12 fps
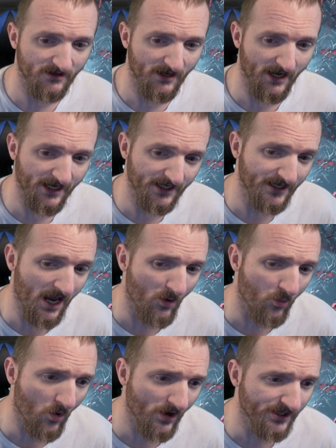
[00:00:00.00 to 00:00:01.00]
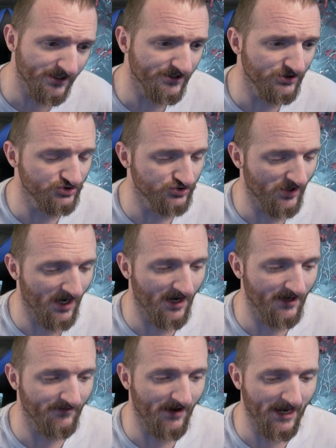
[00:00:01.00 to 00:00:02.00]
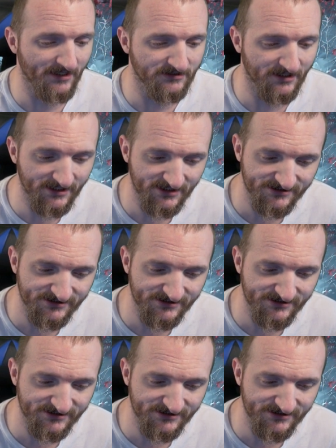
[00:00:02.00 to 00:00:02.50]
And I wanted to try a Linux